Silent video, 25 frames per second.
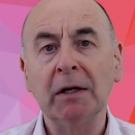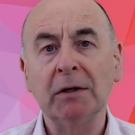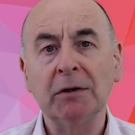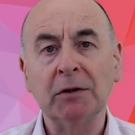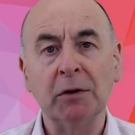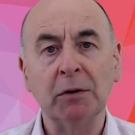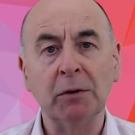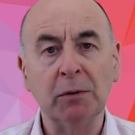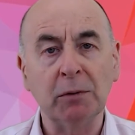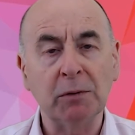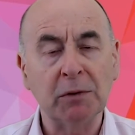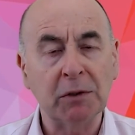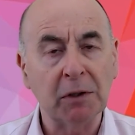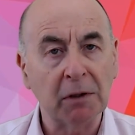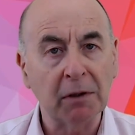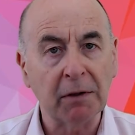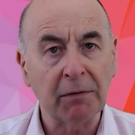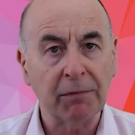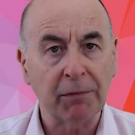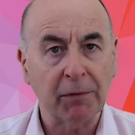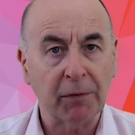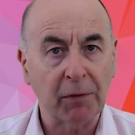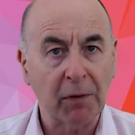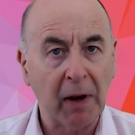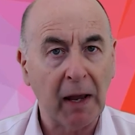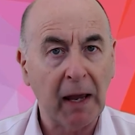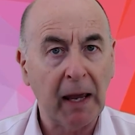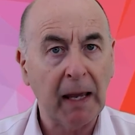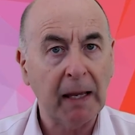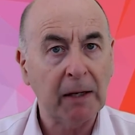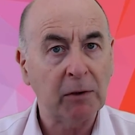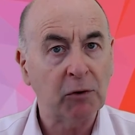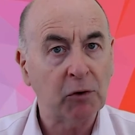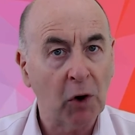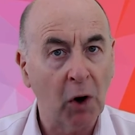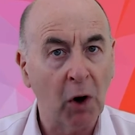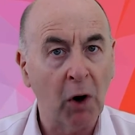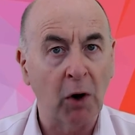to deliver
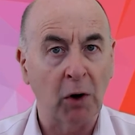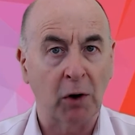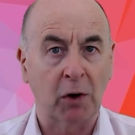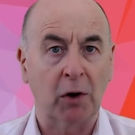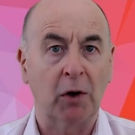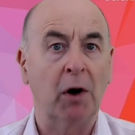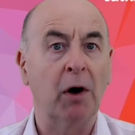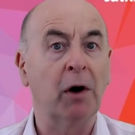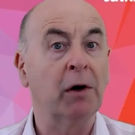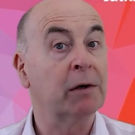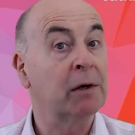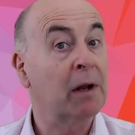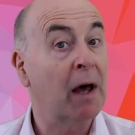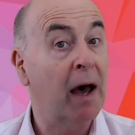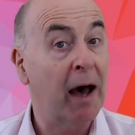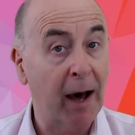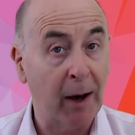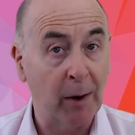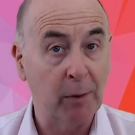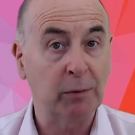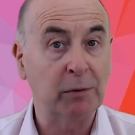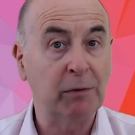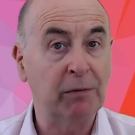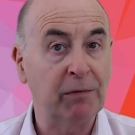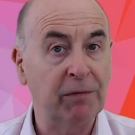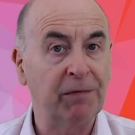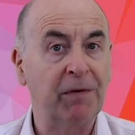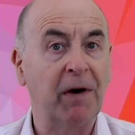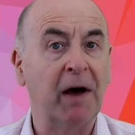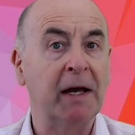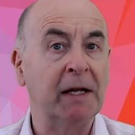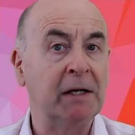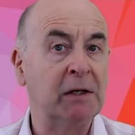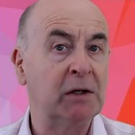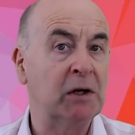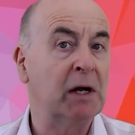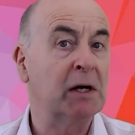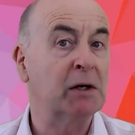a talk on how to
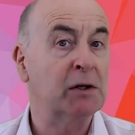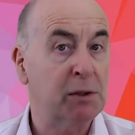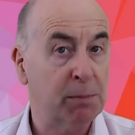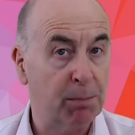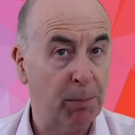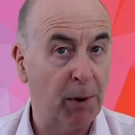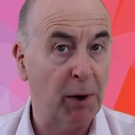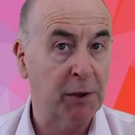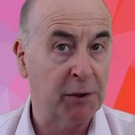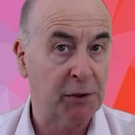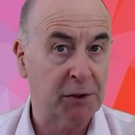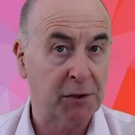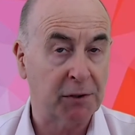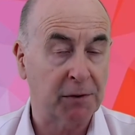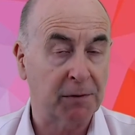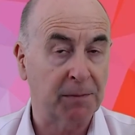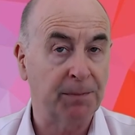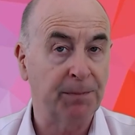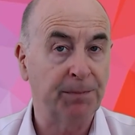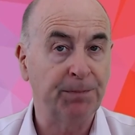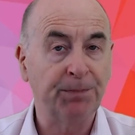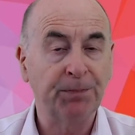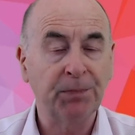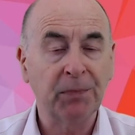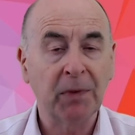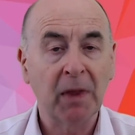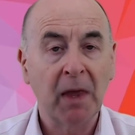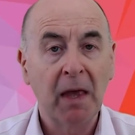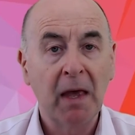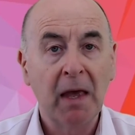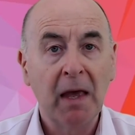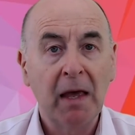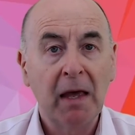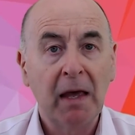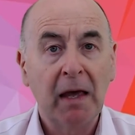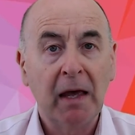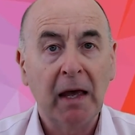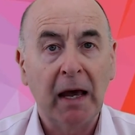find a sponsor.
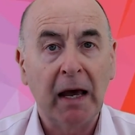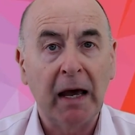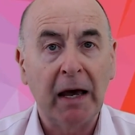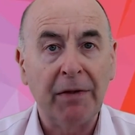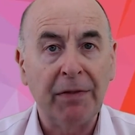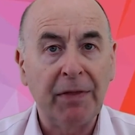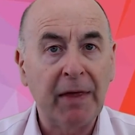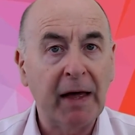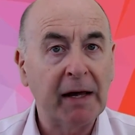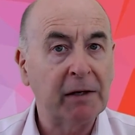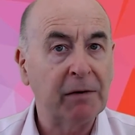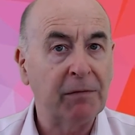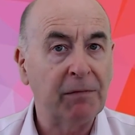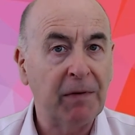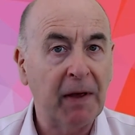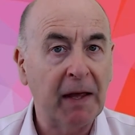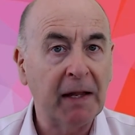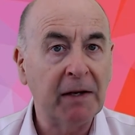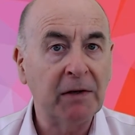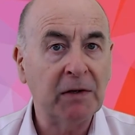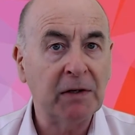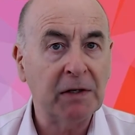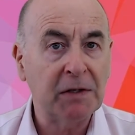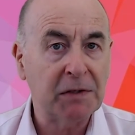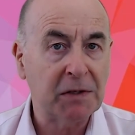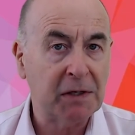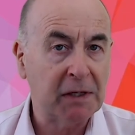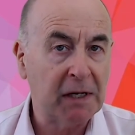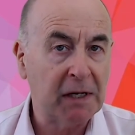Uh, that event is